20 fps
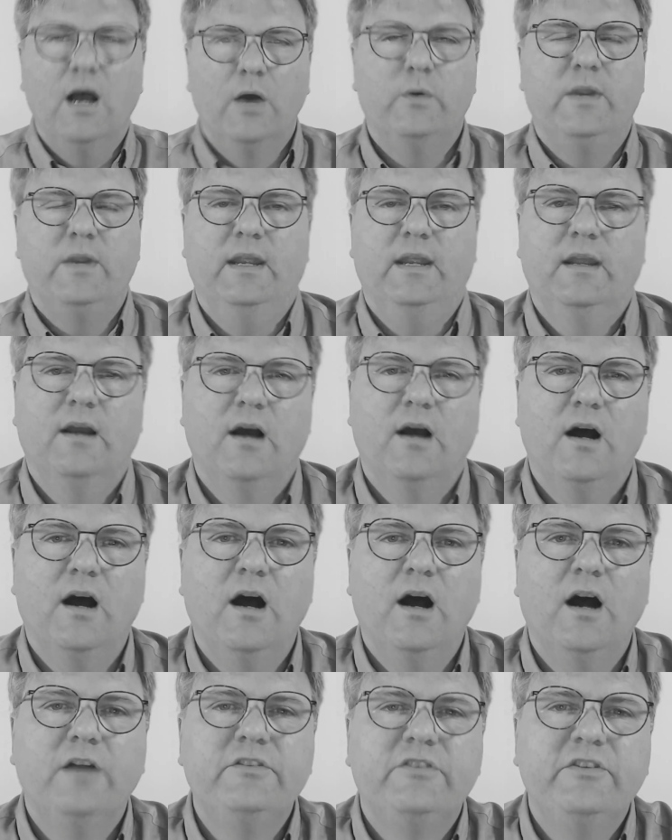Okay,
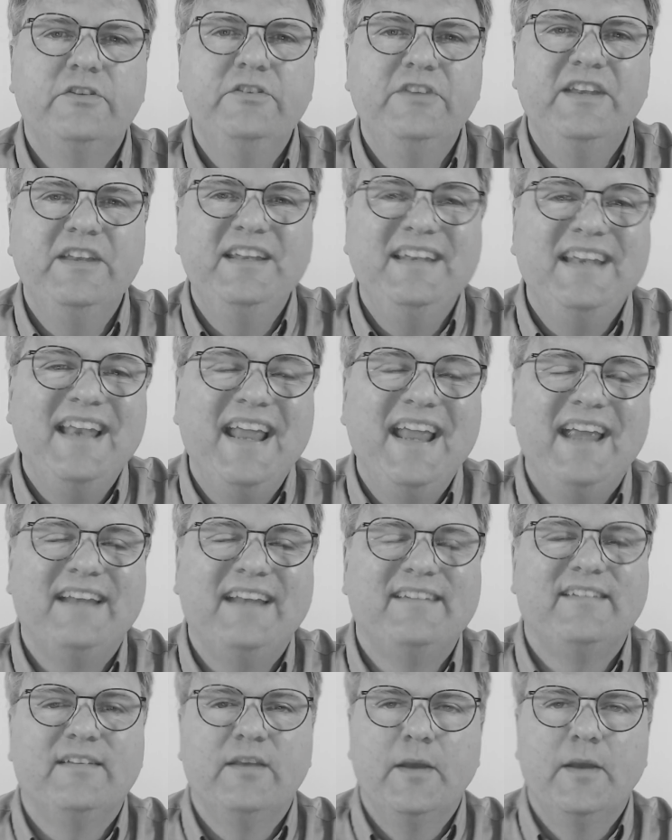on to the
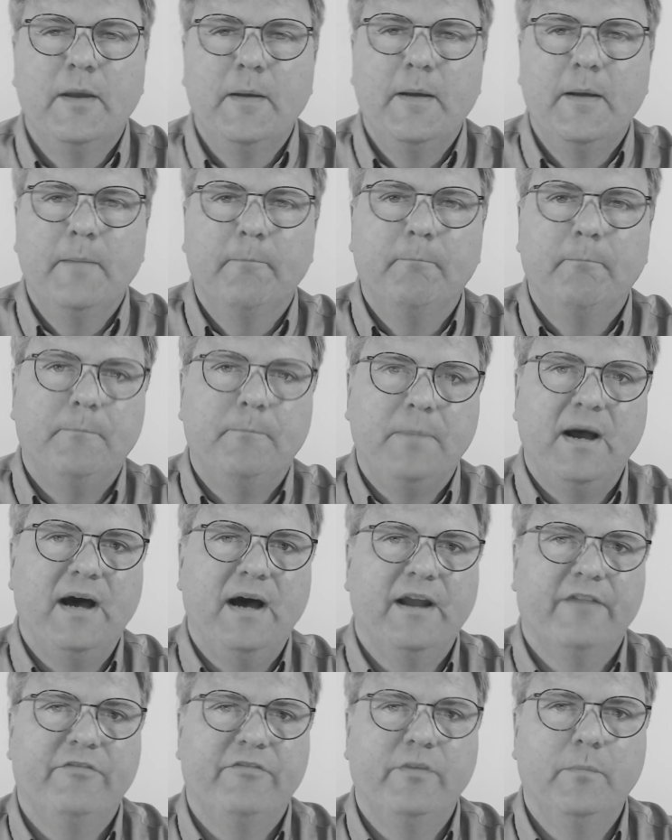next
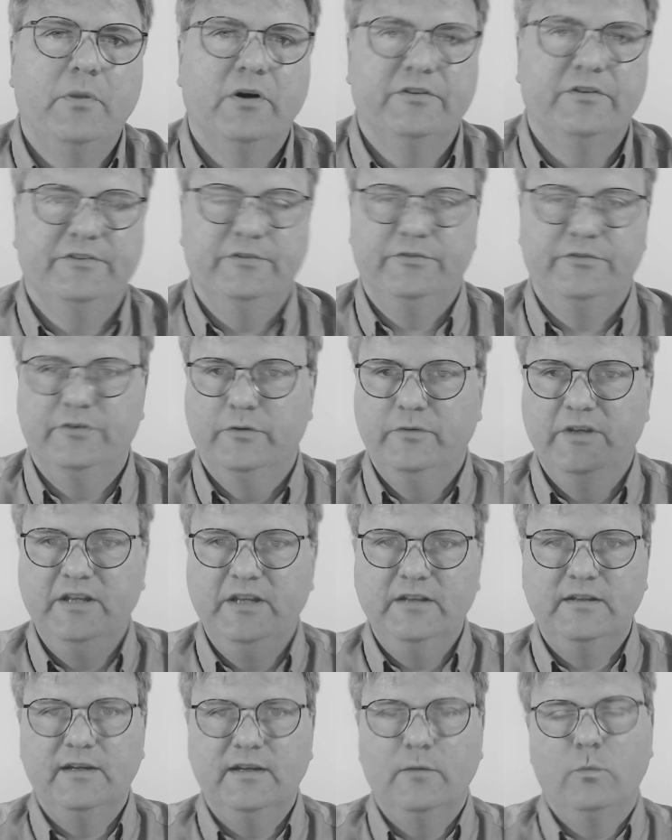part of the puzzle. So
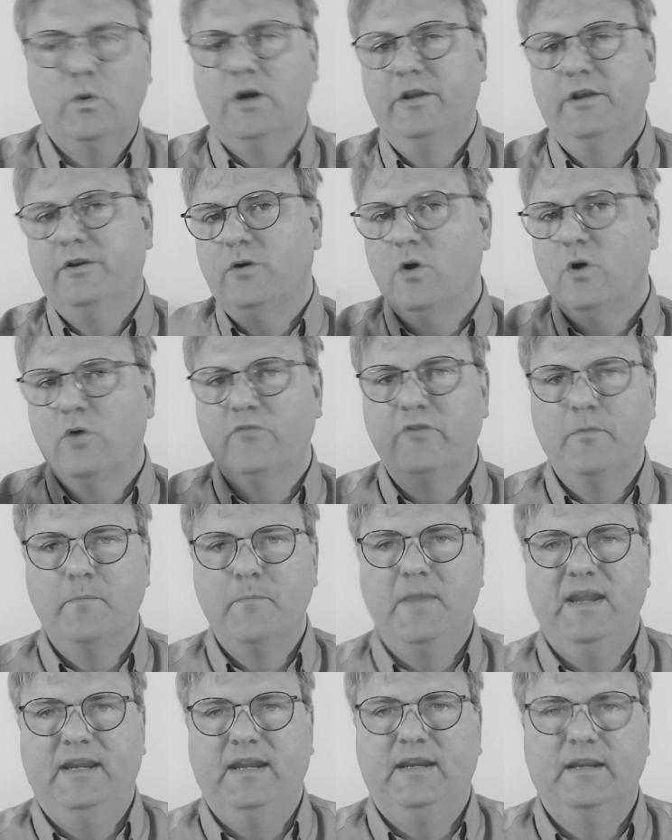Ninja won over
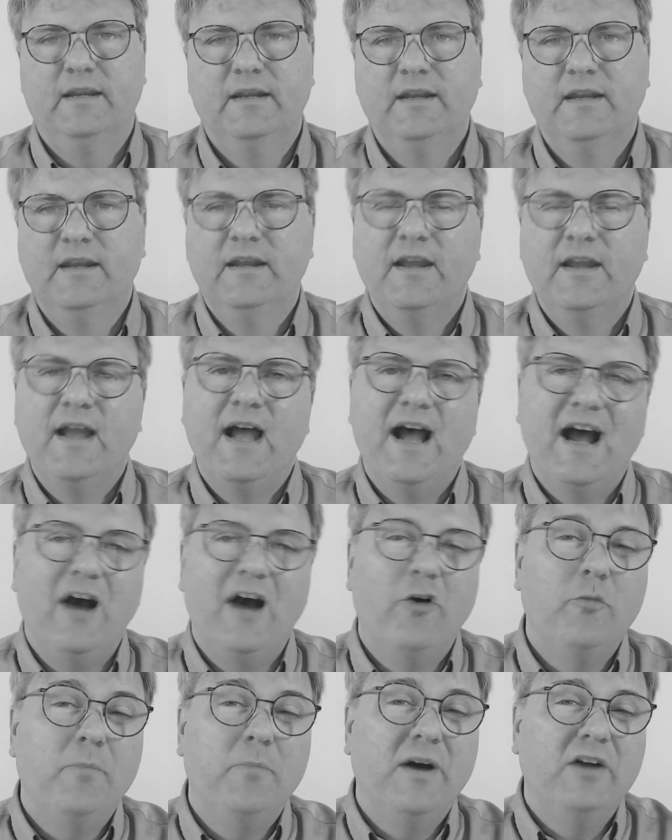Make.
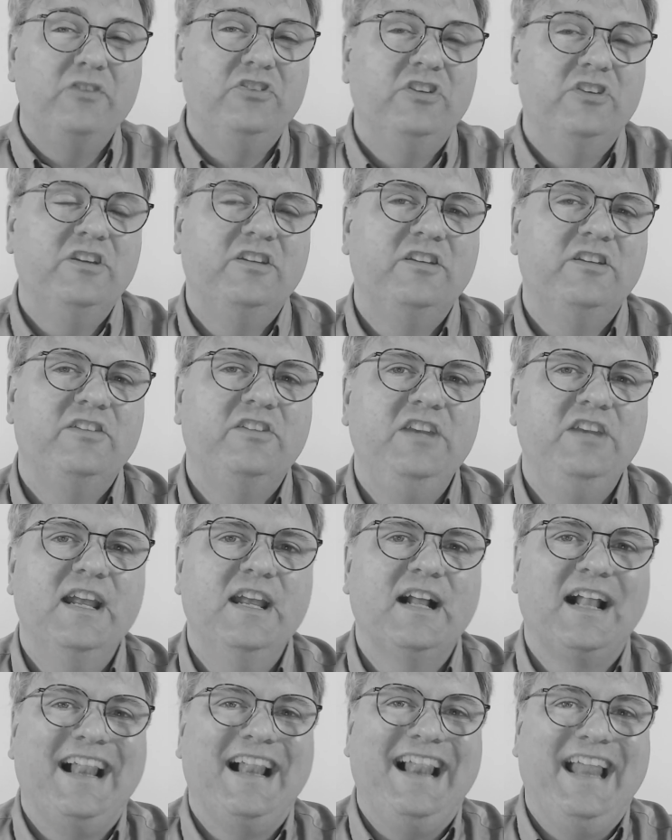How about GCC and